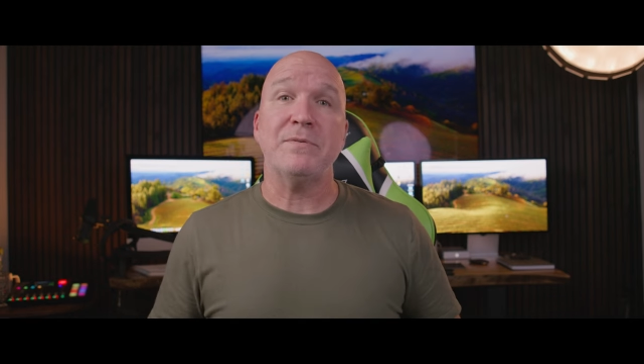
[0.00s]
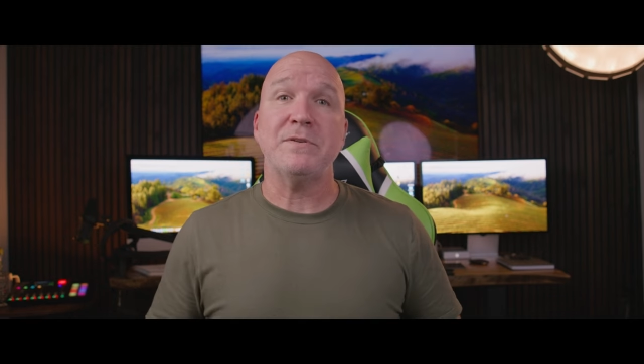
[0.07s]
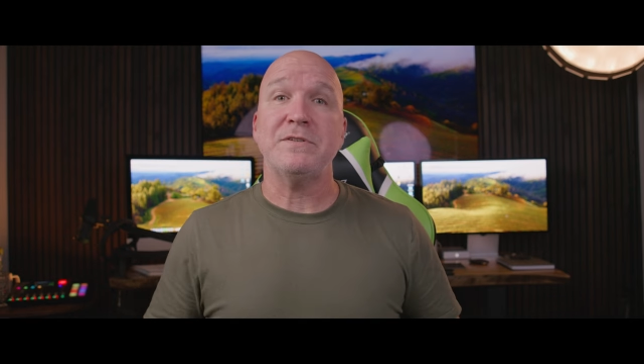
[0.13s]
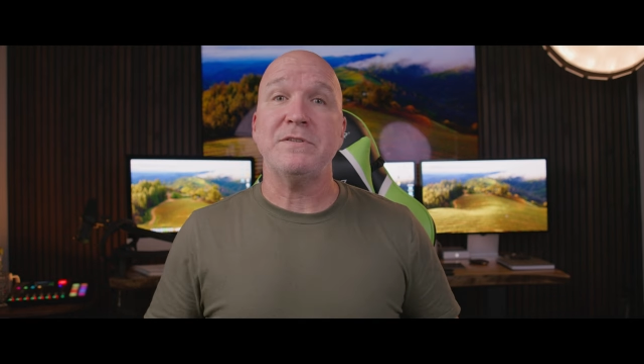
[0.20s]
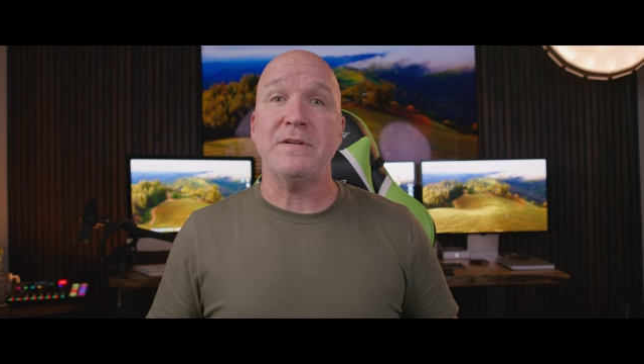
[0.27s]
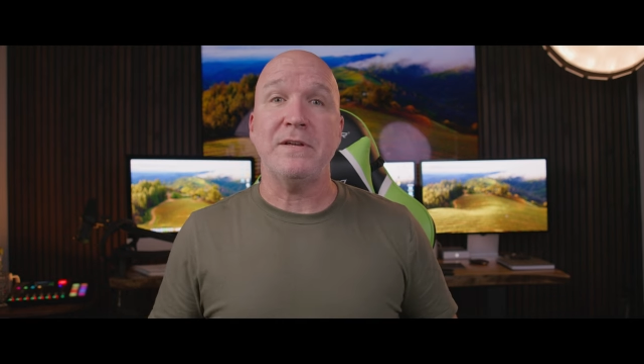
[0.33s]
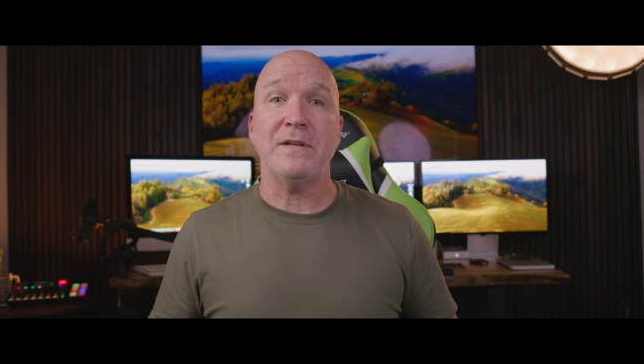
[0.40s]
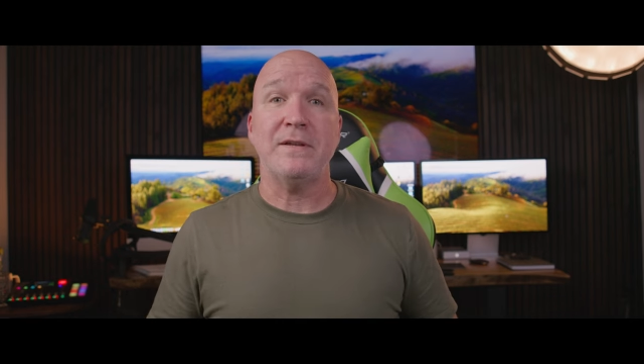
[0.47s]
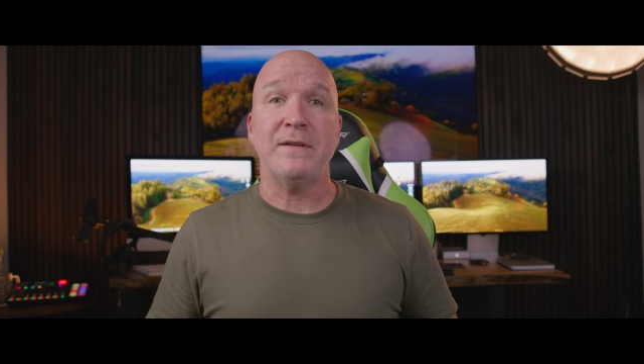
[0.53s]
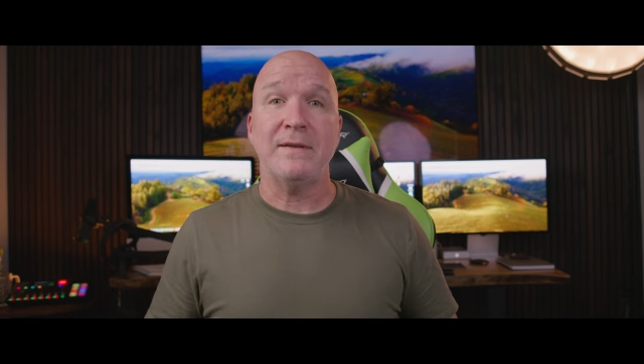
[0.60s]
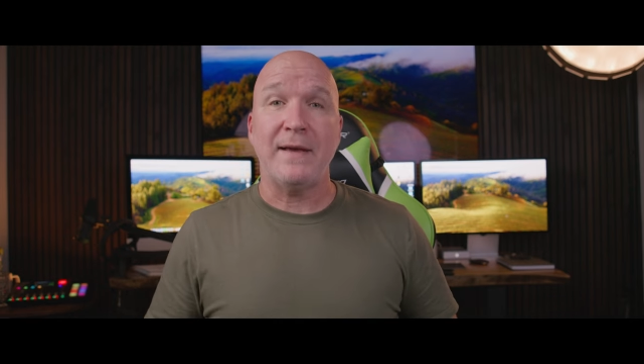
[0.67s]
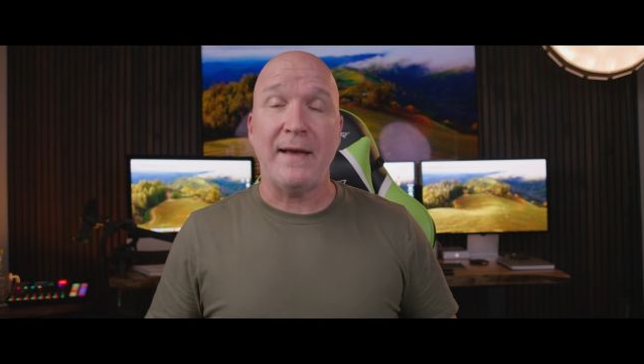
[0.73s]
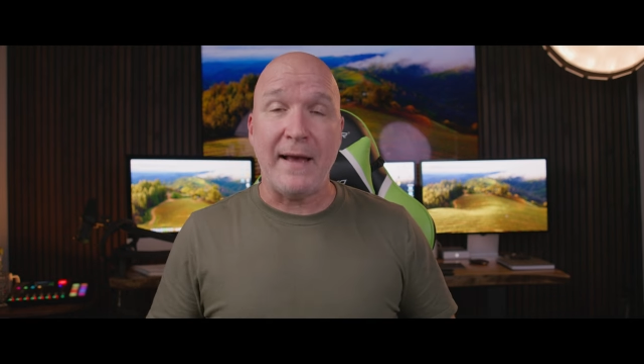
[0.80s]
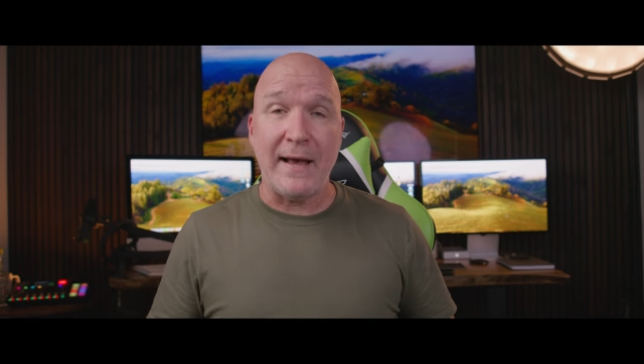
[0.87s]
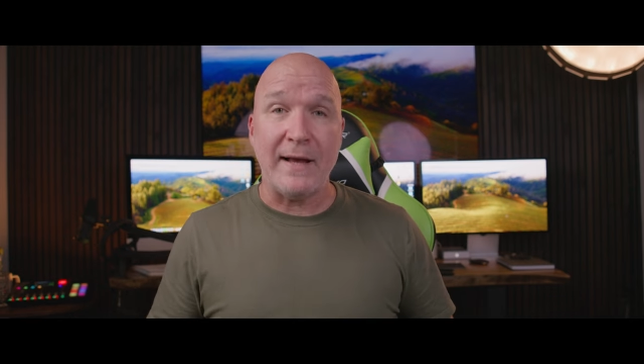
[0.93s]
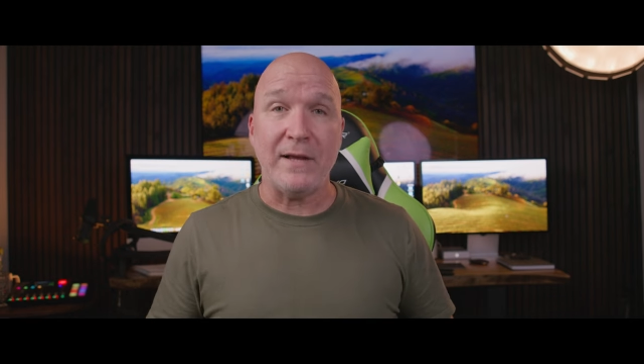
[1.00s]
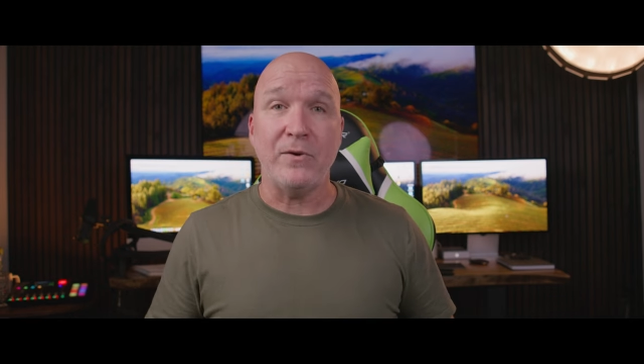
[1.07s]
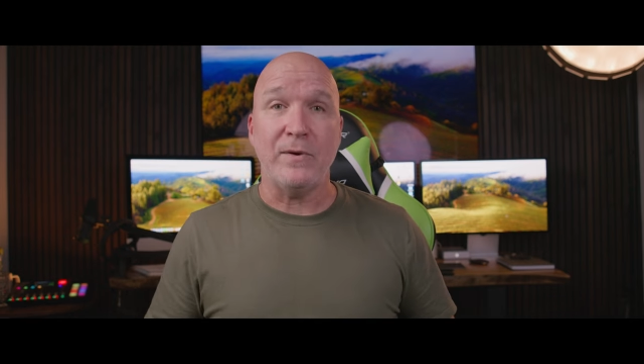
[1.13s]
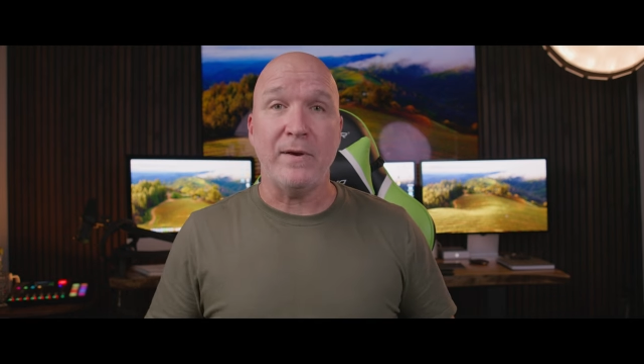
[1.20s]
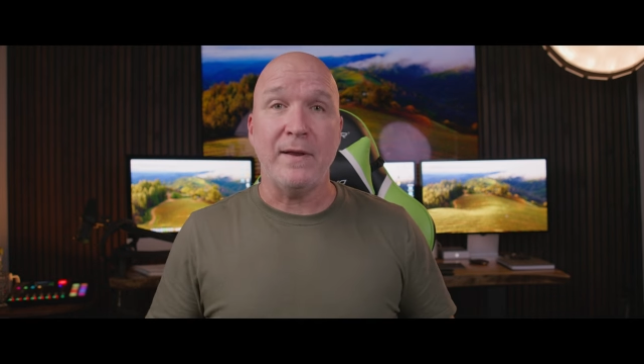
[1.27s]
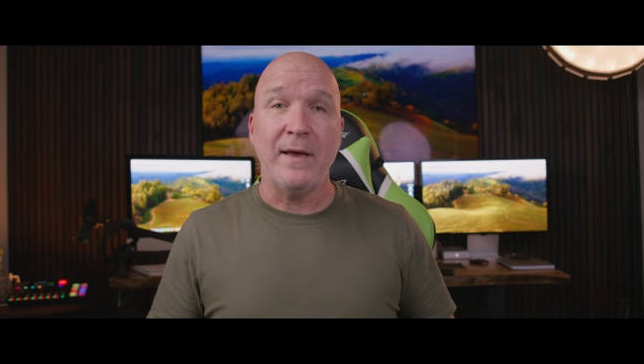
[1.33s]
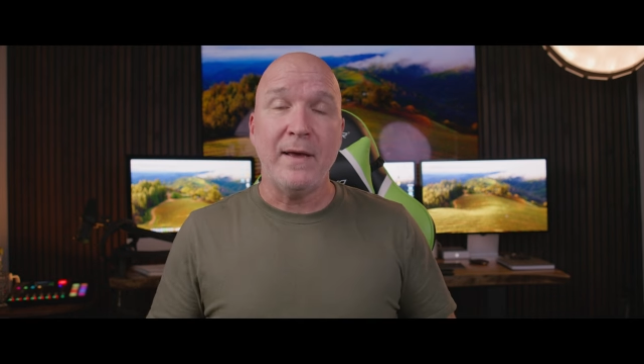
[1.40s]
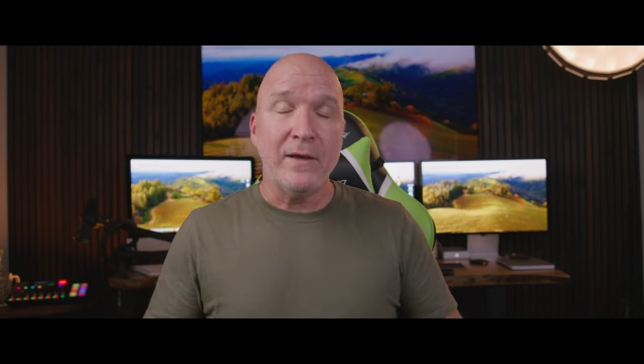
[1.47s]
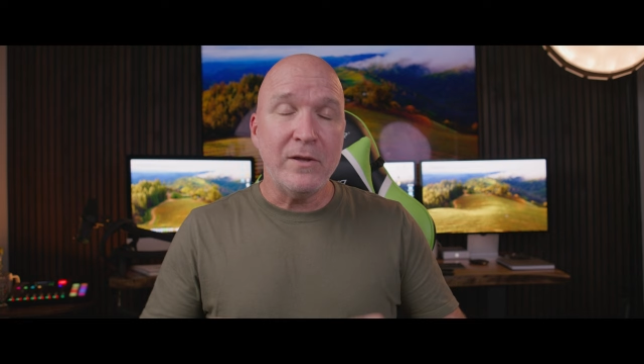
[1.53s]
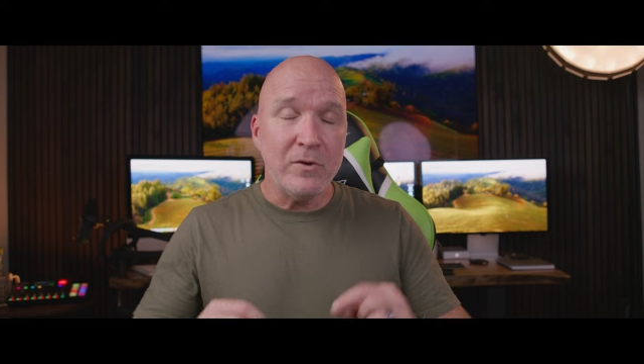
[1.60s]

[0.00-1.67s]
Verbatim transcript: percent accurate.